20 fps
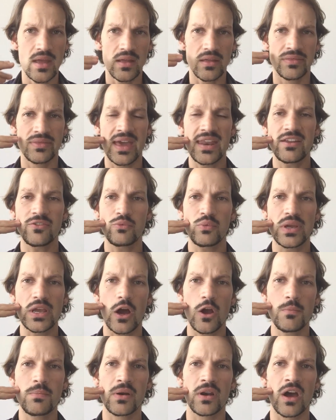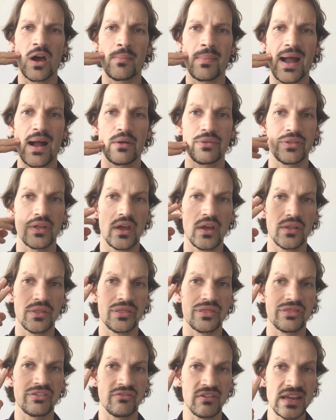Then if we open our mouth
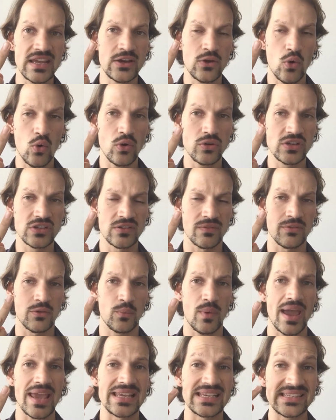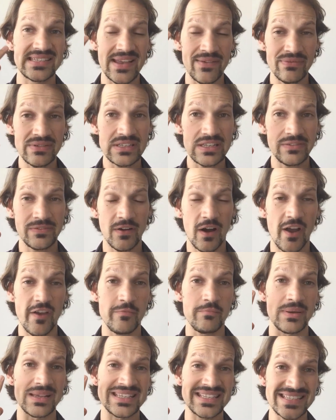three quarters of the way,
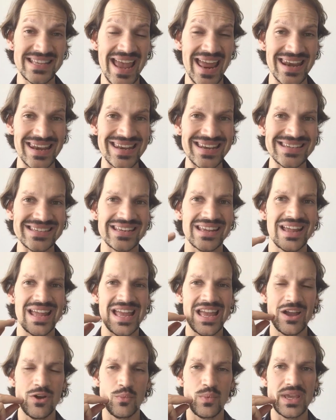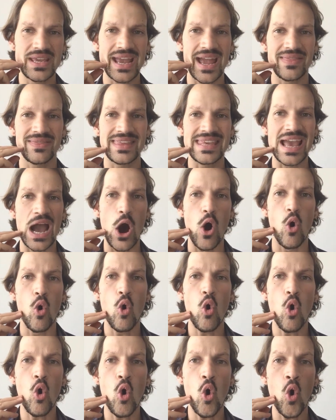seventy-five percent, we get the
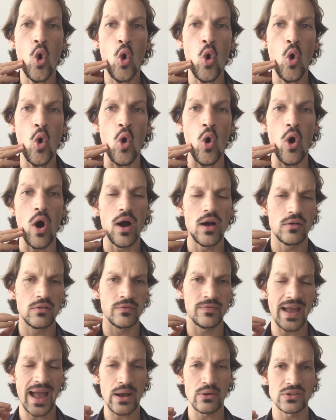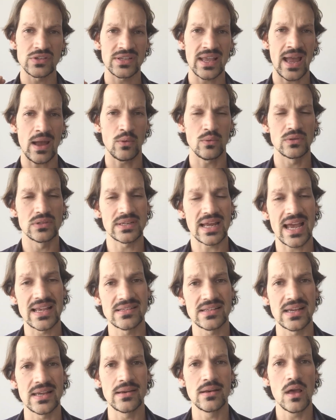or vowel sound,
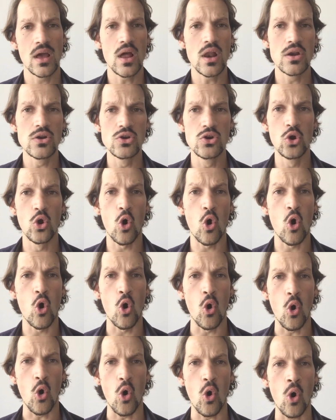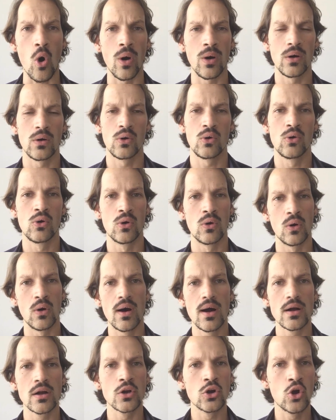as in law
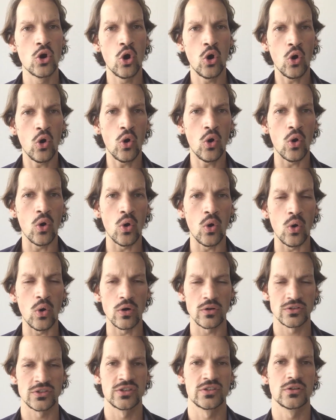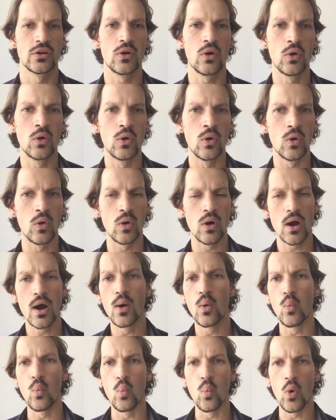or court or
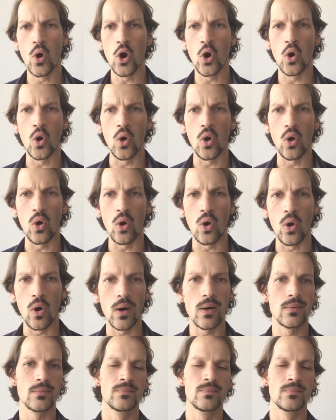war.